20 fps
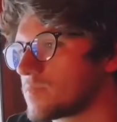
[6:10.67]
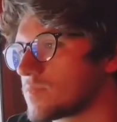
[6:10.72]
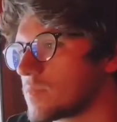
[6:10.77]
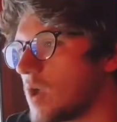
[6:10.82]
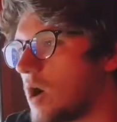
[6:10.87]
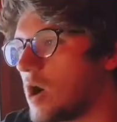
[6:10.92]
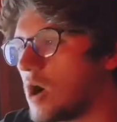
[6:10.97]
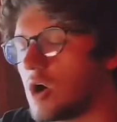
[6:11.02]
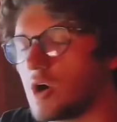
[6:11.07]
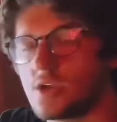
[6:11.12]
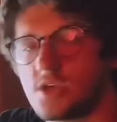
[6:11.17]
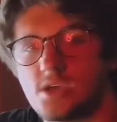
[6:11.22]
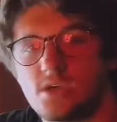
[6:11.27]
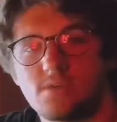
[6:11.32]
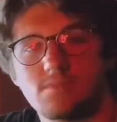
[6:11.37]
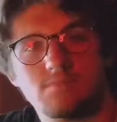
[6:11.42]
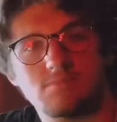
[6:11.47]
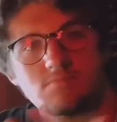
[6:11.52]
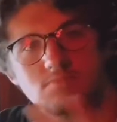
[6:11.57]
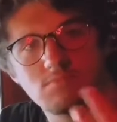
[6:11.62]

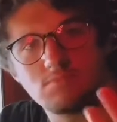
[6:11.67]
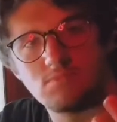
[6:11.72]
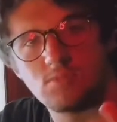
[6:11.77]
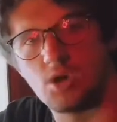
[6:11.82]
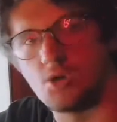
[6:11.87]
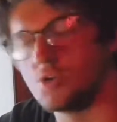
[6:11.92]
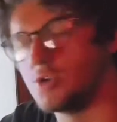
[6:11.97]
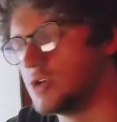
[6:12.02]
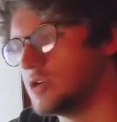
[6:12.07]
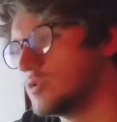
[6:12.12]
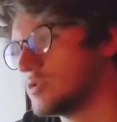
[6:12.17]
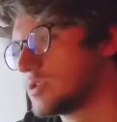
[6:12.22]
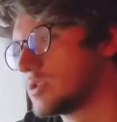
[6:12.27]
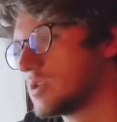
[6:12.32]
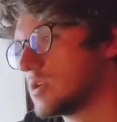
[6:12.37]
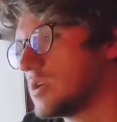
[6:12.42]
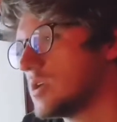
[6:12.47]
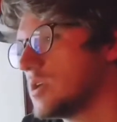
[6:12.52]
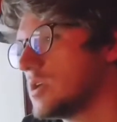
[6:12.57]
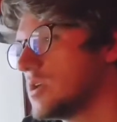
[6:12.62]
Audi, no news.
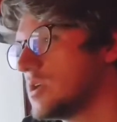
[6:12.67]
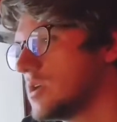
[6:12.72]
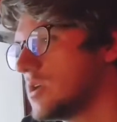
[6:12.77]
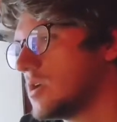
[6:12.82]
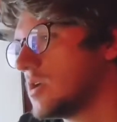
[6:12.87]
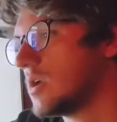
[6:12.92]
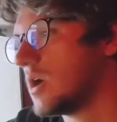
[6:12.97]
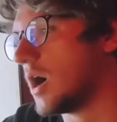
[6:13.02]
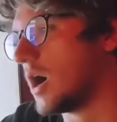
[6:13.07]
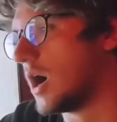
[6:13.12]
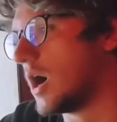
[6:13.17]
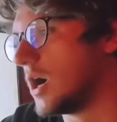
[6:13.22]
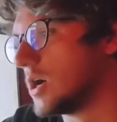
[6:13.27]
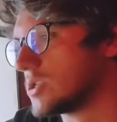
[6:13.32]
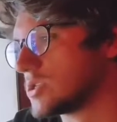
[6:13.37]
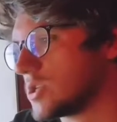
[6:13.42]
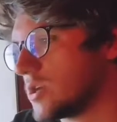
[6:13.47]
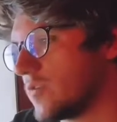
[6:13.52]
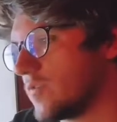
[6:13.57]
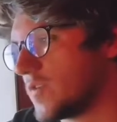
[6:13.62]

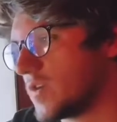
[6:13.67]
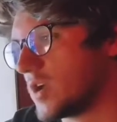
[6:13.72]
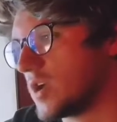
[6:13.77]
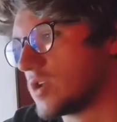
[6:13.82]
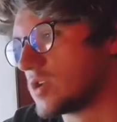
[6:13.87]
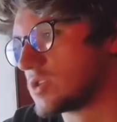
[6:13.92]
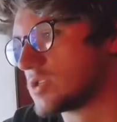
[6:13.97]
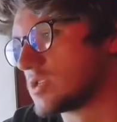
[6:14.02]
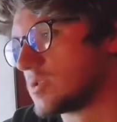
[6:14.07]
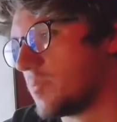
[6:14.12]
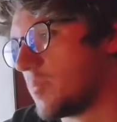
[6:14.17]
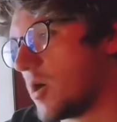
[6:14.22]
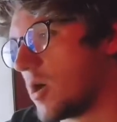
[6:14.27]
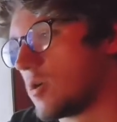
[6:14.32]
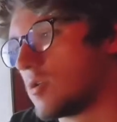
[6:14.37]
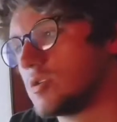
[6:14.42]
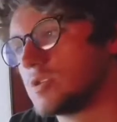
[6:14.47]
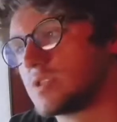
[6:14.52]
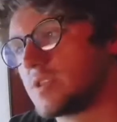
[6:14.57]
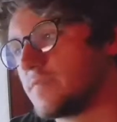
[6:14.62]
So if we go to
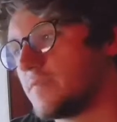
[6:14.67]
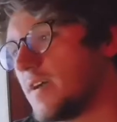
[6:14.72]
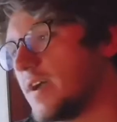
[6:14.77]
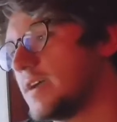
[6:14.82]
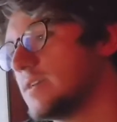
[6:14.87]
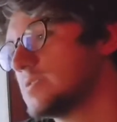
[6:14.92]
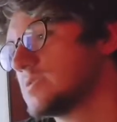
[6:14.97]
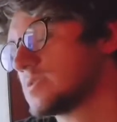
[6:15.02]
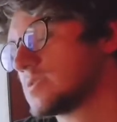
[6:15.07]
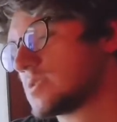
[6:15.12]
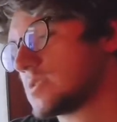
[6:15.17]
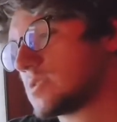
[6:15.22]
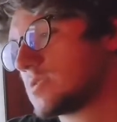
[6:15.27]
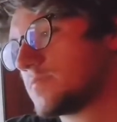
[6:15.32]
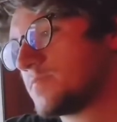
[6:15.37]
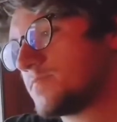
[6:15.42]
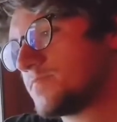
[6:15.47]
tomorrow's events